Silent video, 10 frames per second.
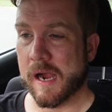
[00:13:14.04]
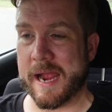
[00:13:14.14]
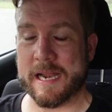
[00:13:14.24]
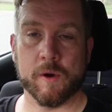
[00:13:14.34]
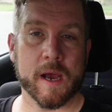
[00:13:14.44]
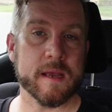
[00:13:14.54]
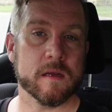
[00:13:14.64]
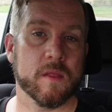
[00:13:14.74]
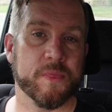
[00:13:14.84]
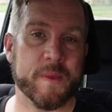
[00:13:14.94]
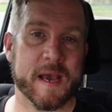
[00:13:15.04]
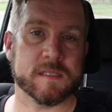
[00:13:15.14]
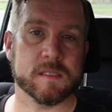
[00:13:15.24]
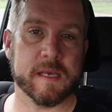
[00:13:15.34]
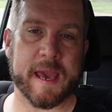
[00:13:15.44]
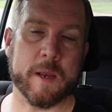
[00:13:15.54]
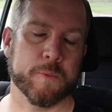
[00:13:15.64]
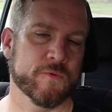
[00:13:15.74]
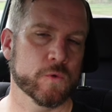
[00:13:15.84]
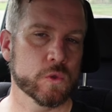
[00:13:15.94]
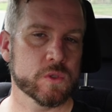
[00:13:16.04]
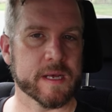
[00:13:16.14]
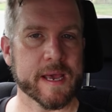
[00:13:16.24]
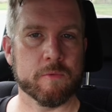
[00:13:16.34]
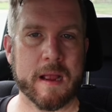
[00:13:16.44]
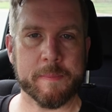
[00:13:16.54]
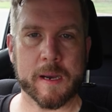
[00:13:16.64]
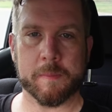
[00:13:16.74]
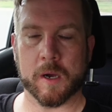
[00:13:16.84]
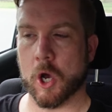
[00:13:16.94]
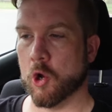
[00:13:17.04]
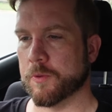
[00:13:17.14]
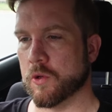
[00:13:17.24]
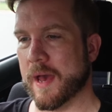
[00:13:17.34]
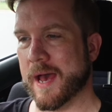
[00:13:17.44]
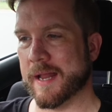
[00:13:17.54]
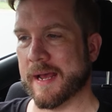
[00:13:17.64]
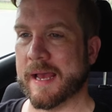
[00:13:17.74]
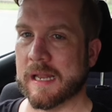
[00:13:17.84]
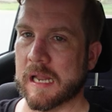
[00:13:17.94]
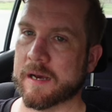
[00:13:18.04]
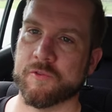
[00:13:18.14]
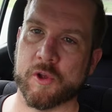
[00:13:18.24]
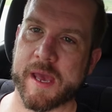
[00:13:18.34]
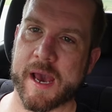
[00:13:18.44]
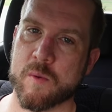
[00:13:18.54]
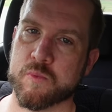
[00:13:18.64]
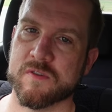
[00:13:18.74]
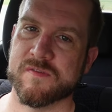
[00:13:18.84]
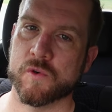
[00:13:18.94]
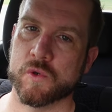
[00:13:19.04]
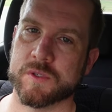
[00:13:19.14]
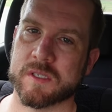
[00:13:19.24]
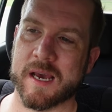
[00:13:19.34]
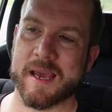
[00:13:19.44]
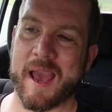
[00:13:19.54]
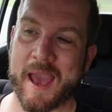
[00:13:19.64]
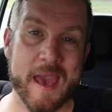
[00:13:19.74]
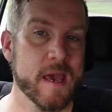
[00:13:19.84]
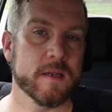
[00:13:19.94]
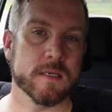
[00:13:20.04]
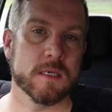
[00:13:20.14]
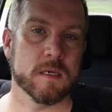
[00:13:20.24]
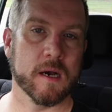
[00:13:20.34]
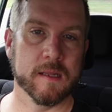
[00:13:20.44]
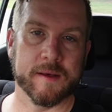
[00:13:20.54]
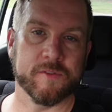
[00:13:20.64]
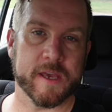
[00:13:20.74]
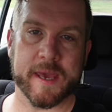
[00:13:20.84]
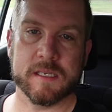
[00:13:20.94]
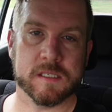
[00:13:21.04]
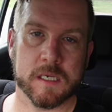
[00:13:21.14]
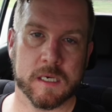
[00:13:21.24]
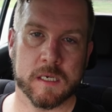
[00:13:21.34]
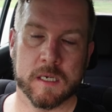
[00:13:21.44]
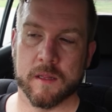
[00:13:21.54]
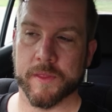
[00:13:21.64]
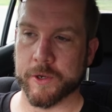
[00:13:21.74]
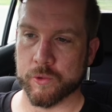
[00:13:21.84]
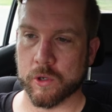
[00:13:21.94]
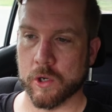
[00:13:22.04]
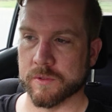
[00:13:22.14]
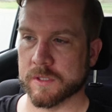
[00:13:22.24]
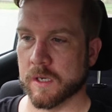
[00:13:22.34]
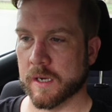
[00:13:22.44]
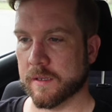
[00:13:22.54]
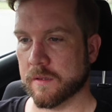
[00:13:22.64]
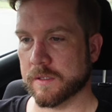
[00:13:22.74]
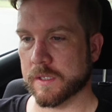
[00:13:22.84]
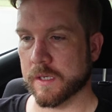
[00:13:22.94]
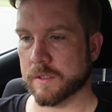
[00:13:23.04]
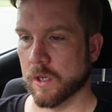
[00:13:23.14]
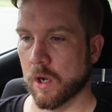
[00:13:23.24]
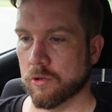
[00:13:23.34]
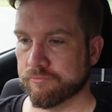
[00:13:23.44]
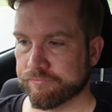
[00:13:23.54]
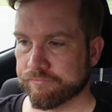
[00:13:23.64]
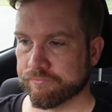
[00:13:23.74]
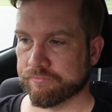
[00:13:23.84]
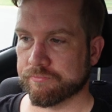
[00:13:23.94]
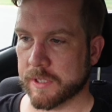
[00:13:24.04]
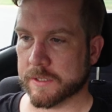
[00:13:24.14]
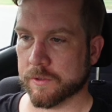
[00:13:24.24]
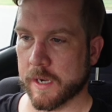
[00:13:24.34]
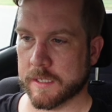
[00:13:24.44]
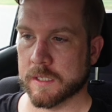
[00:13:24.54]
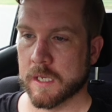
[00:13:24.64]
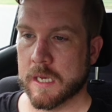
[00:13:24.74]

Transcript: Anyway, that's the April Fool's Day wrap-up. I hope you had a lovely April Fool's Day and a lovely Easter. They do coincide this year, so that's great.